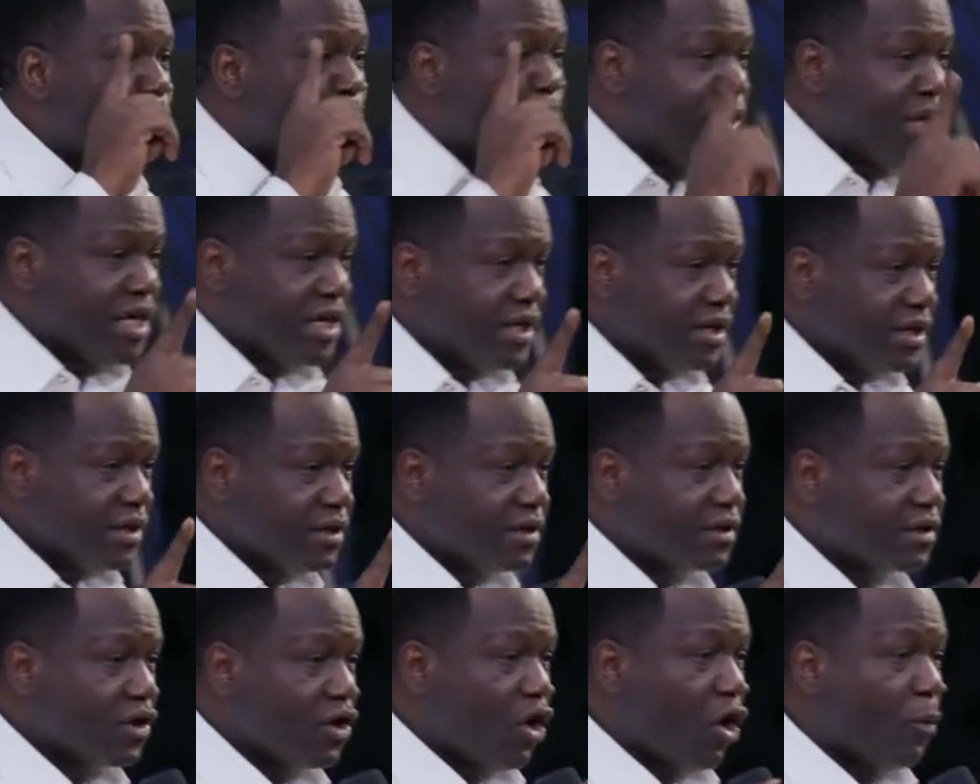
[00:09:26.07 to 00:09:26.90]

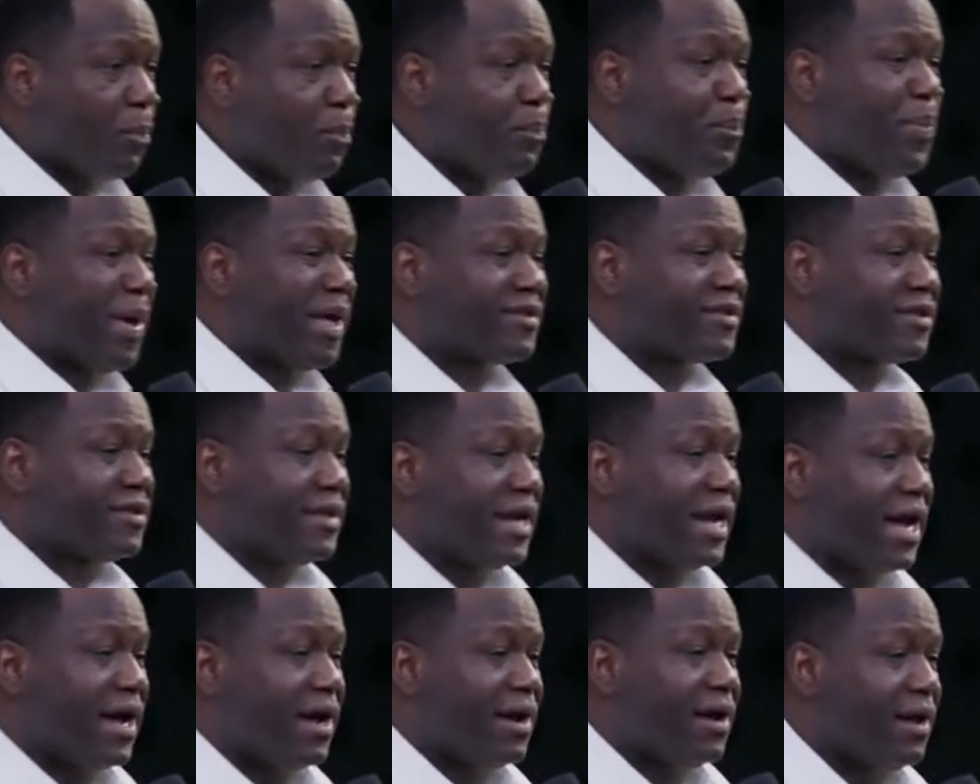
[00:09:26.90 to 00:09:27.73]
P's of
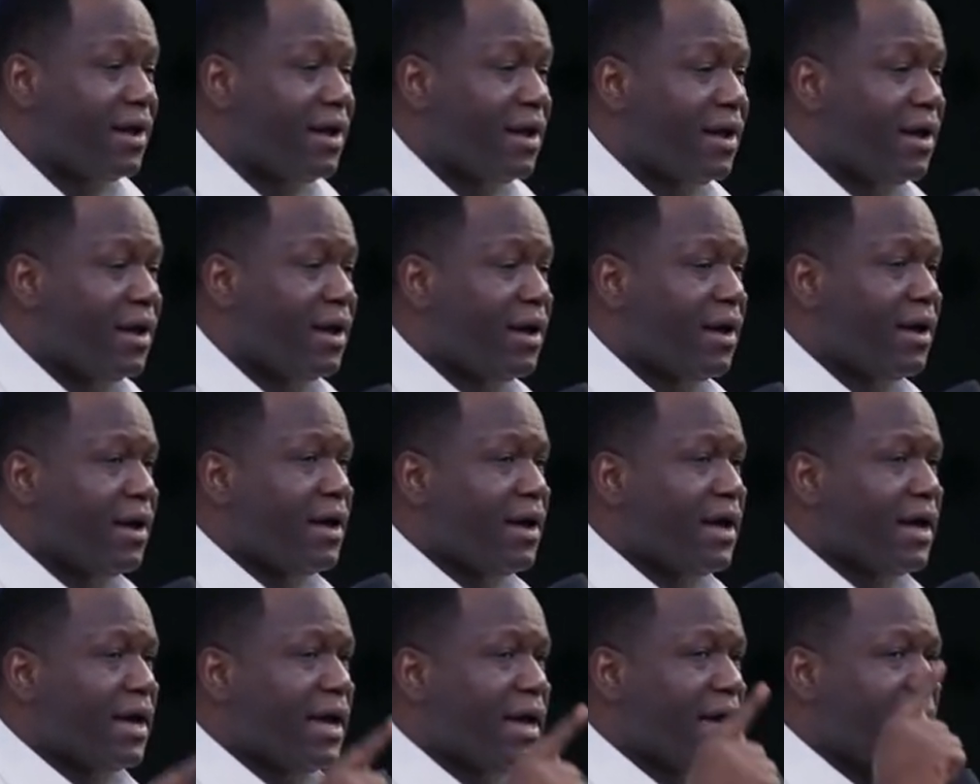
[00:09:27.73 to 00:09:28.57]
personal,
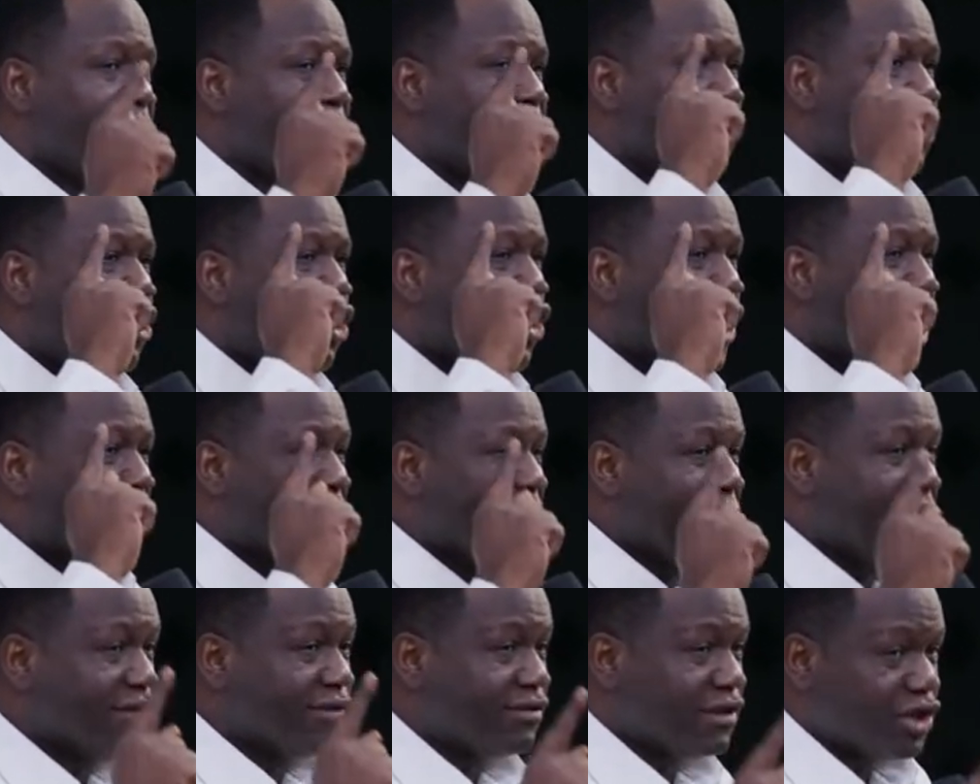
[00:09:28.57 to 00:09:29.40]

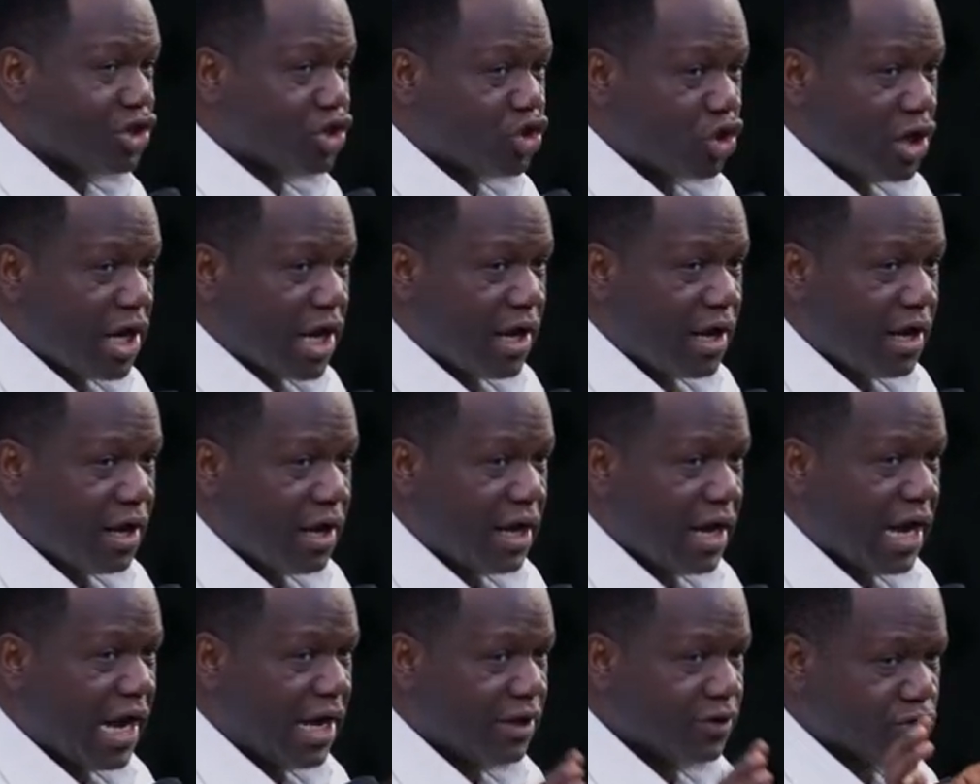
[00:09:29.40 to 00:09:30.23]
organizational,
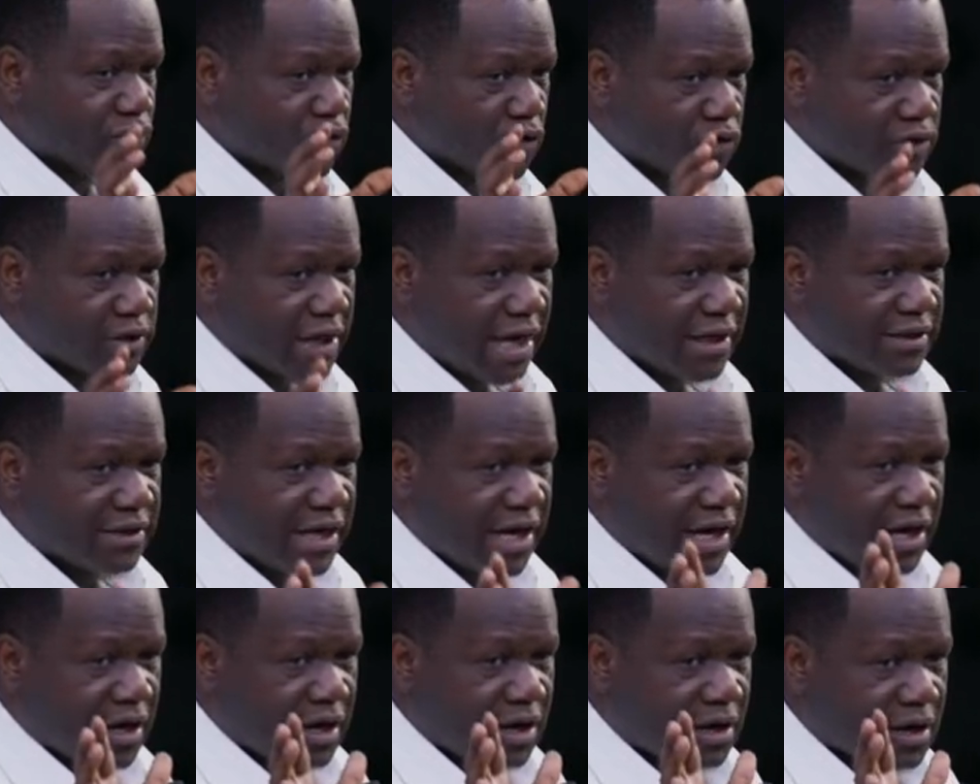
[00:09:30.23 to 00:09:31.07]
and
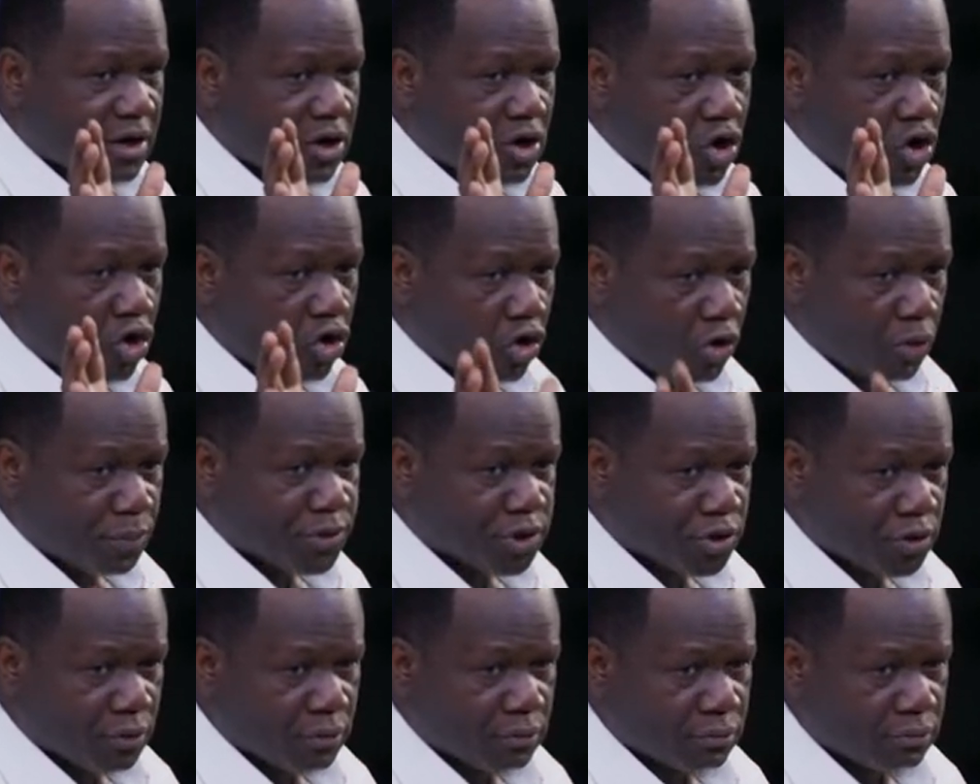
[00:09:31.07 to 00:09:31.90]
societal
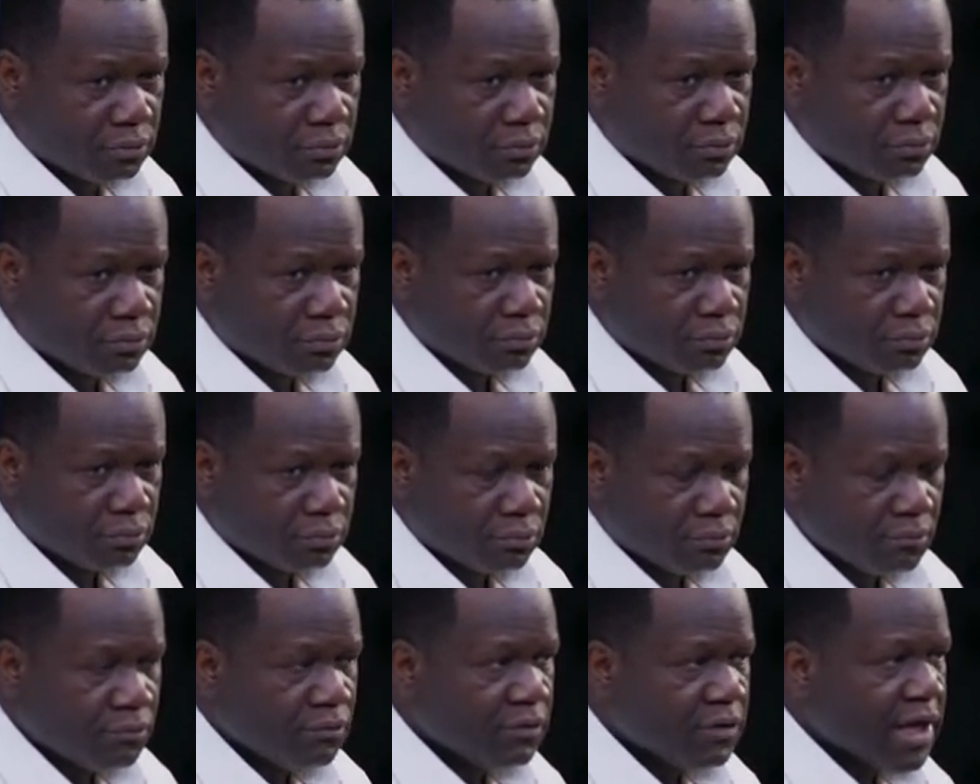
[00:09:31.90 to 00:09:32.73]
corruption.
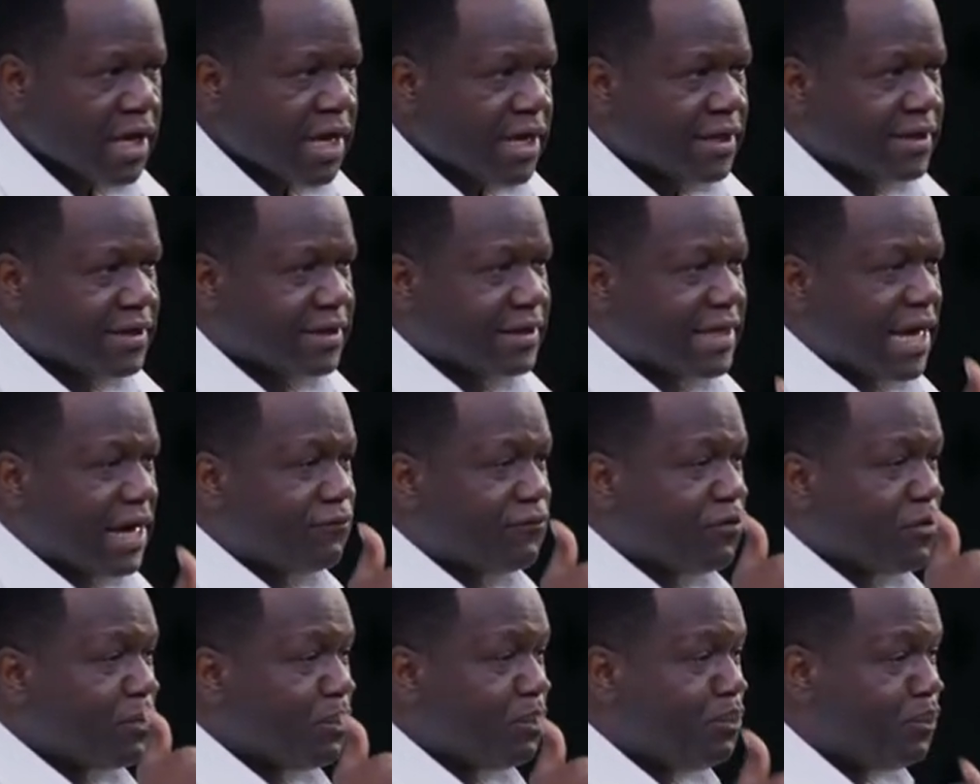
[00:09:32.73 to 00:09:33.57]

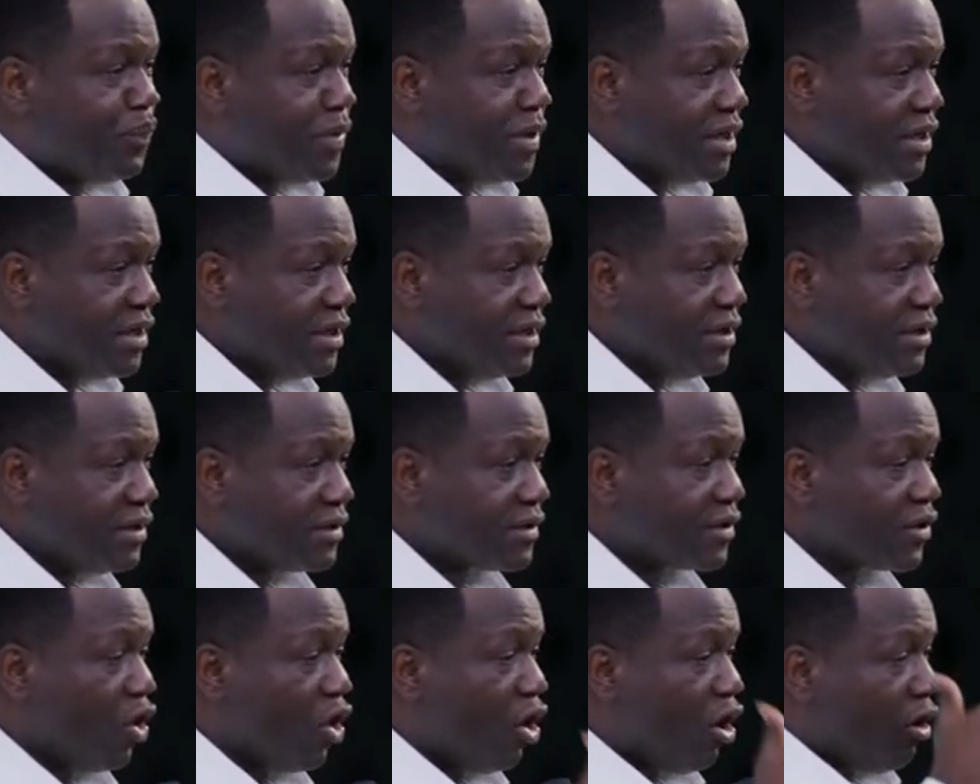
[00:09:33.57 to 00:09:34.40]
7
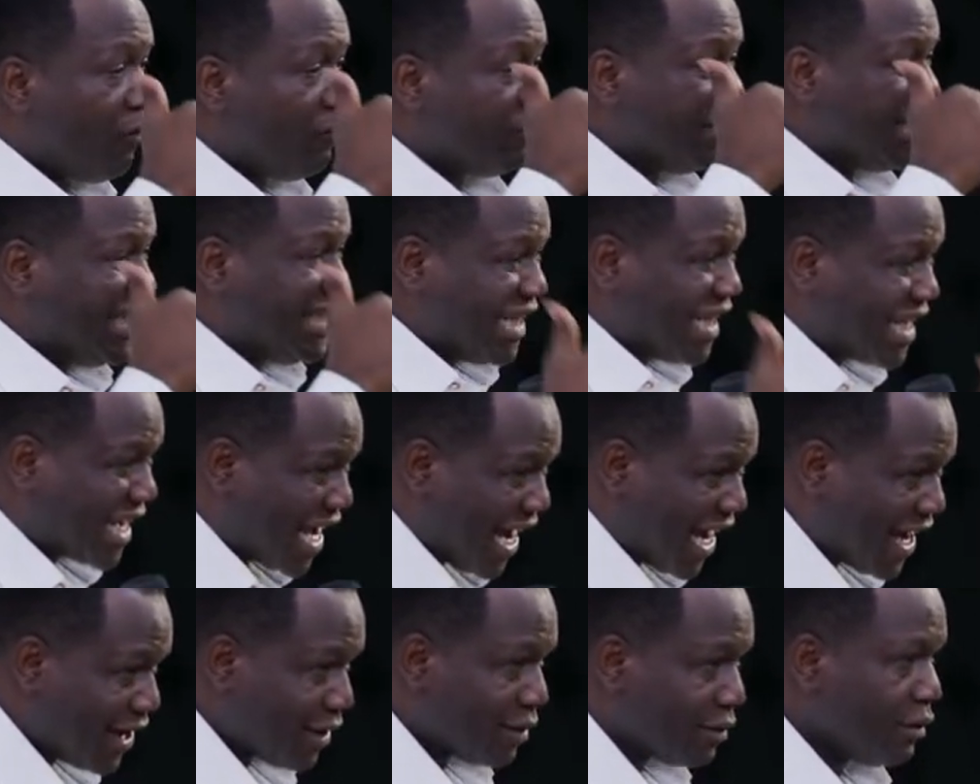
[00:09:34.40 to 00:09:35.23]
P's of
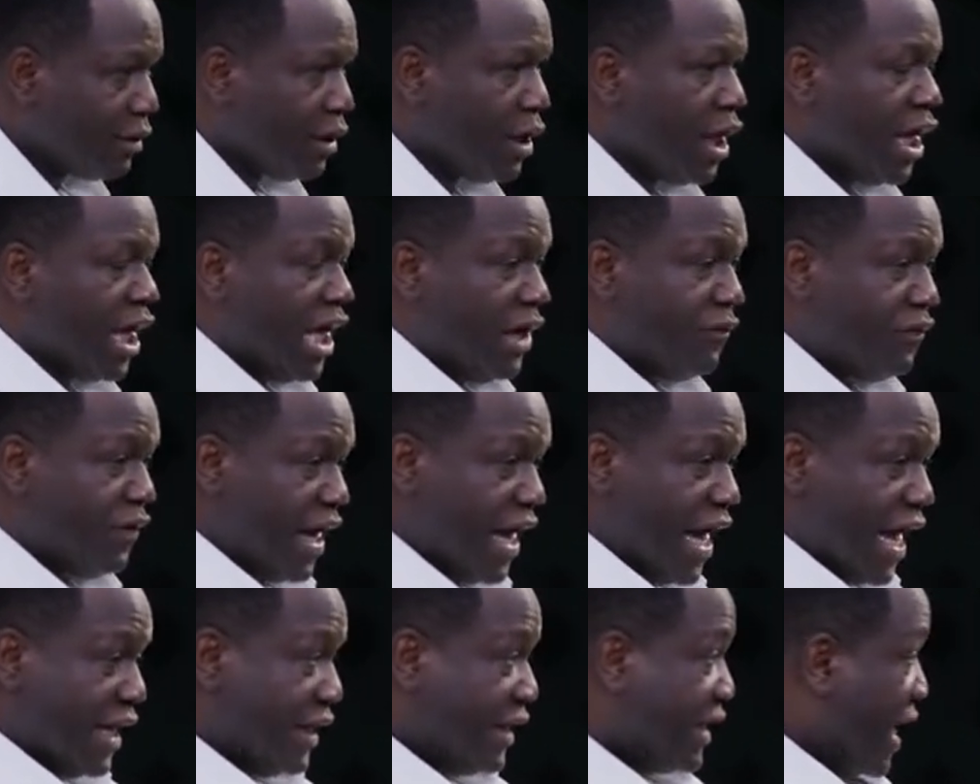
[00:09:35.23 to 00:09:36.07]
decay. If he
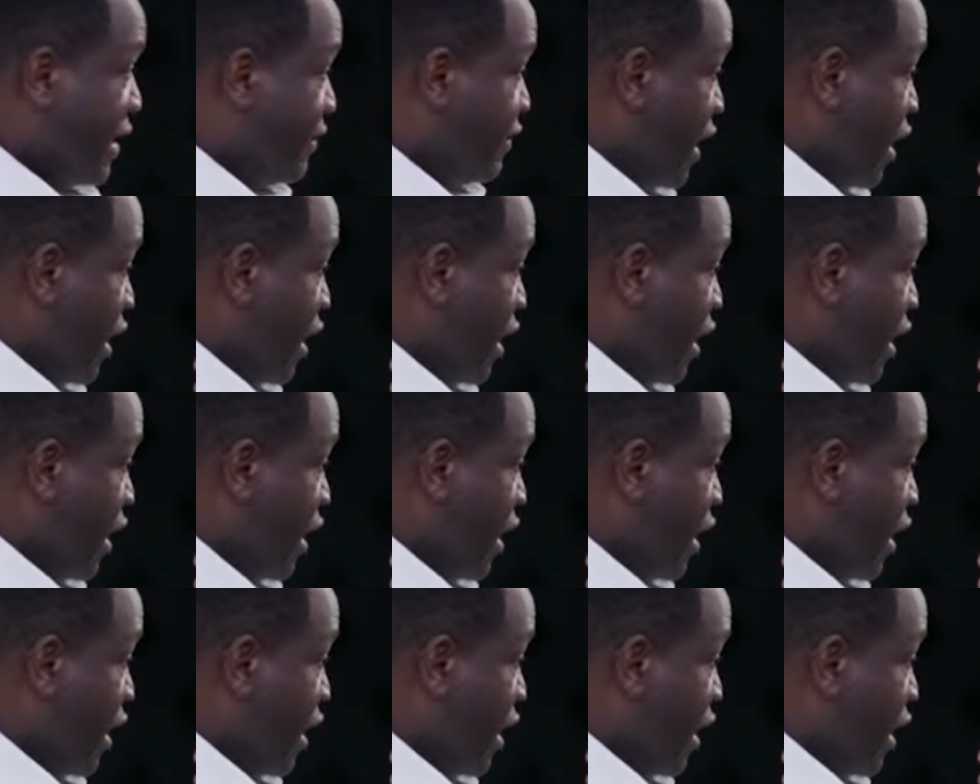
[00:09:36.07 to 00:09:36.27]
enters a